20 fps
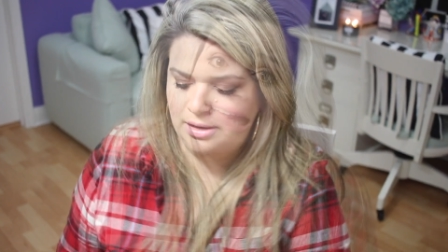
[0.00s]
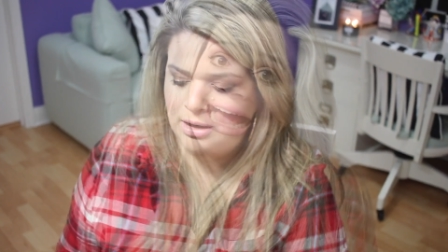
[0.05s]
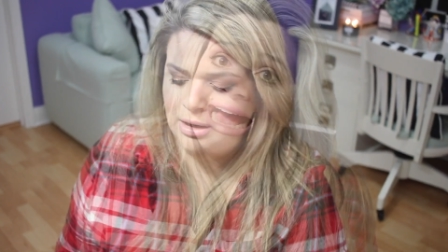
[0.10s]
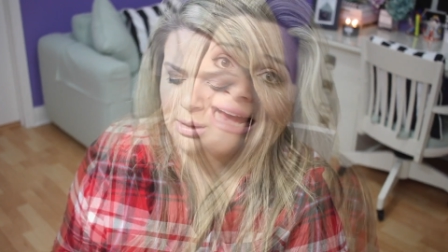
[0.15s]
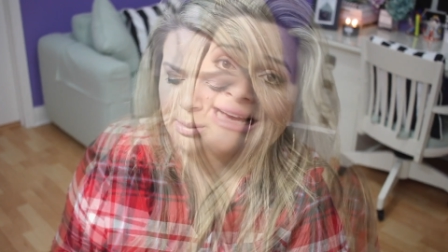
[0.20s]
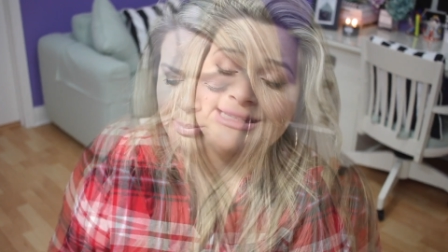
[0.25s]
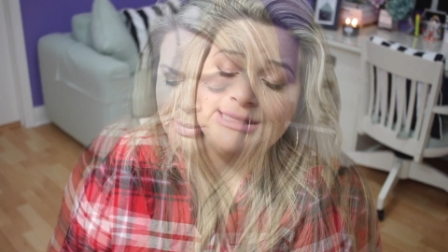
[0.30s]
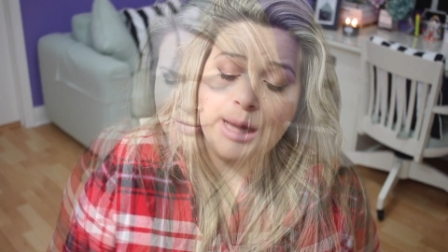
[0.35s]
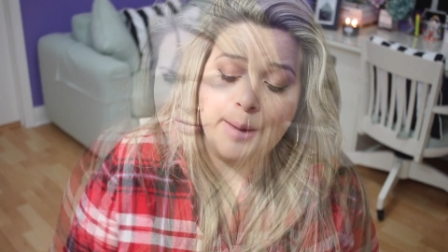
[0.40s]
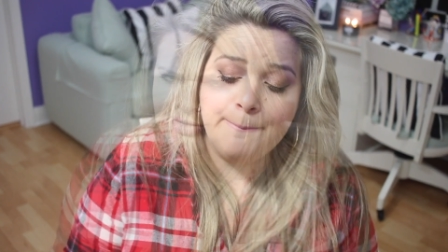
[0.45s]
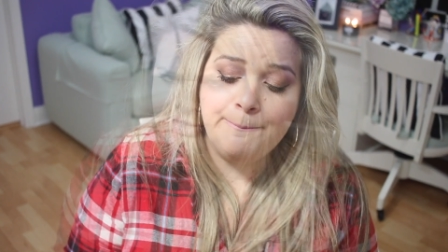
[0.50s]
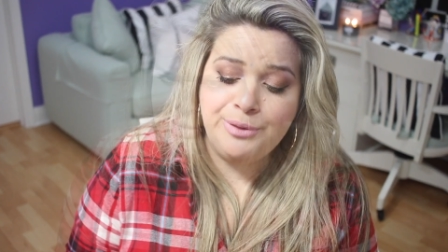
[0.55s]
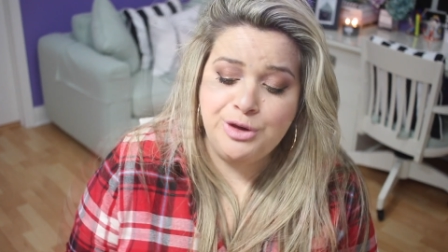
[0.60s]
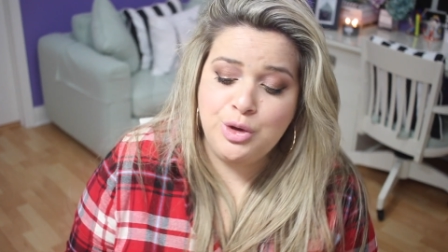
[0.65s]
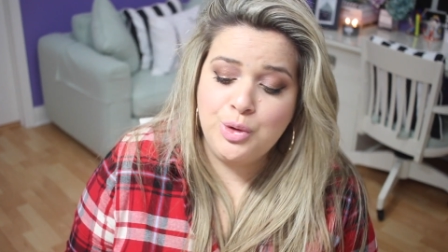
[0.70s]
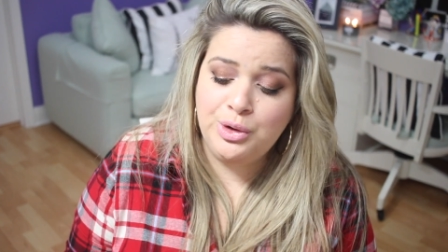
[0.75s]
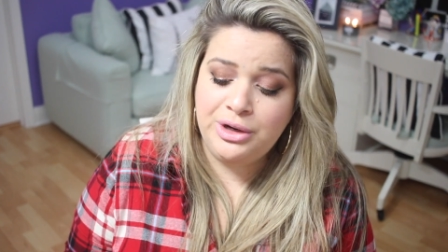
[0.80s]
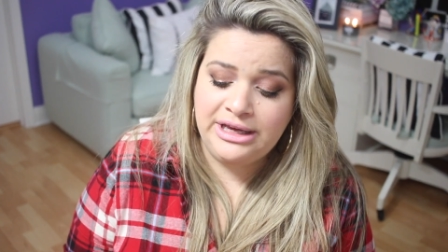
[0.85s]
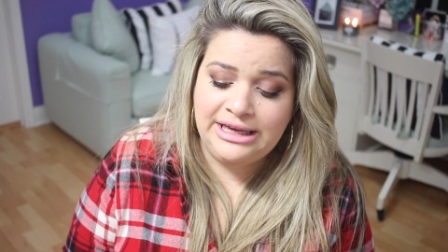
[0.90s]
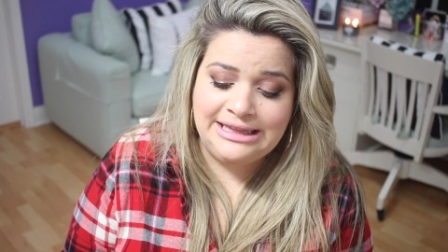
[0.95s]
Last
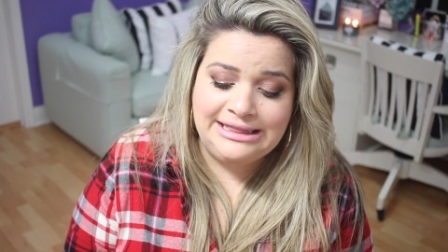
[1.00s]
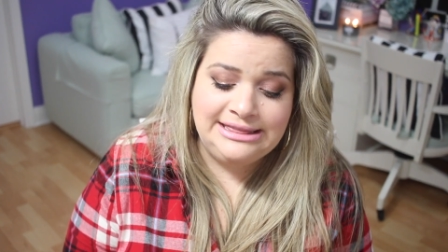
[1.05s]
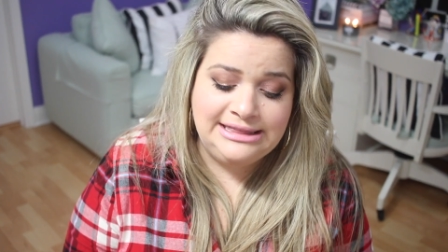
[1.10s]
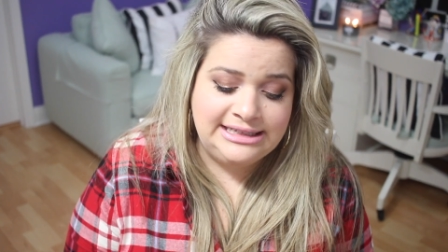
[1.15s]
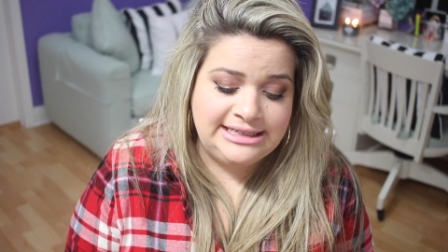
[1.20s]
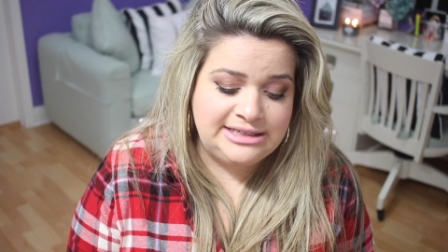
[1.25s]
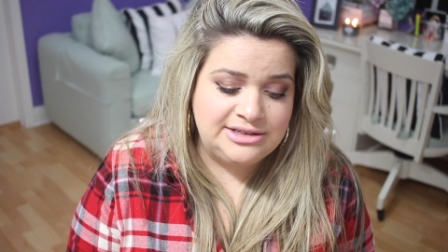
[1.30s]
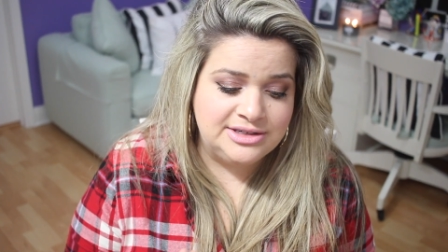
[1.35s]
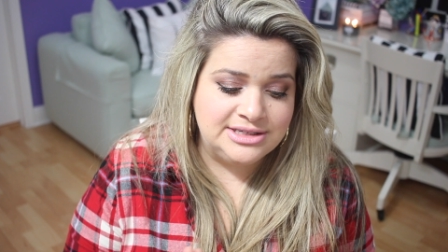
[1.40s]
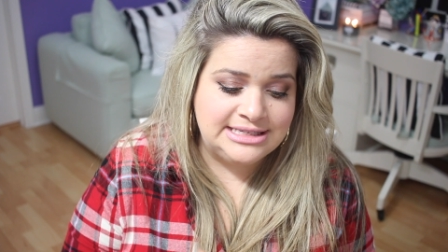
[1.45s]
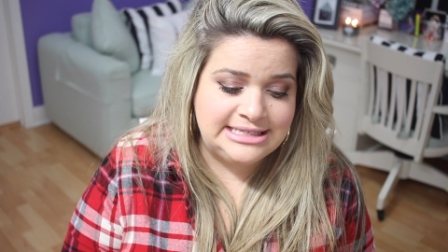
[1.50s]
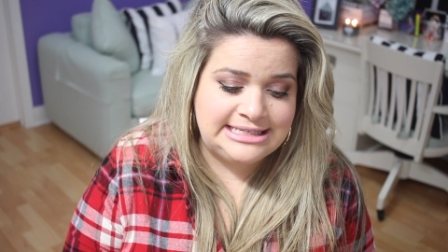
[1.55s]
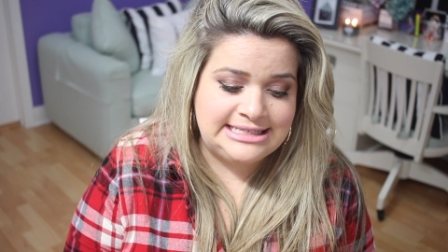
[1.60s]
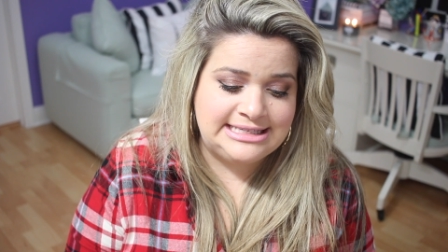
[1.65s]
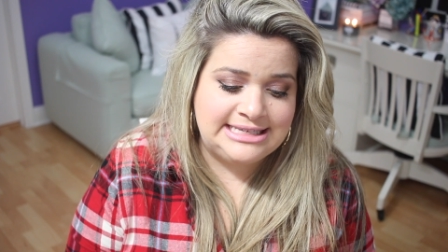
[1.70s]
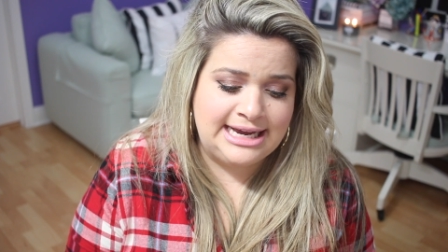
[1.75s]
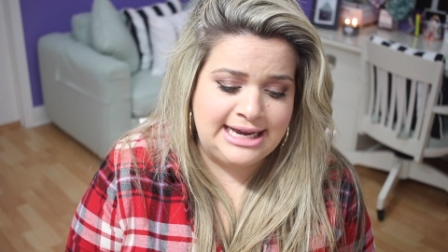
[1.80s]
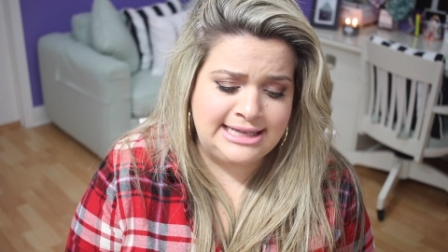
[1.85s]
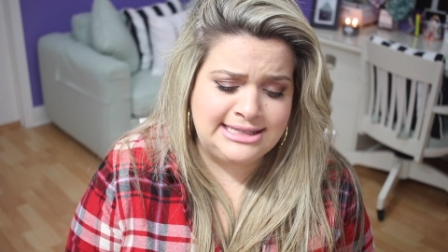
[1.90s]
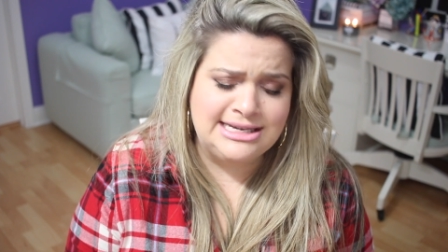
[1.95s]
beauty little
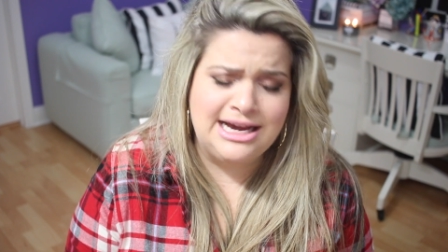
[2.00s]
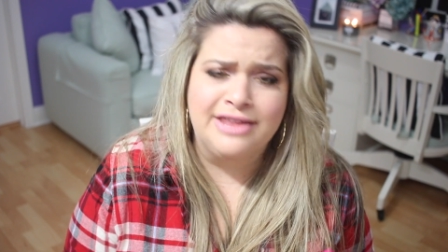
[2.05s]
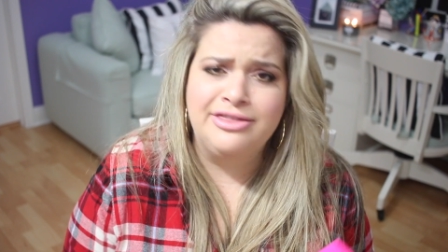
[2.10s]
set.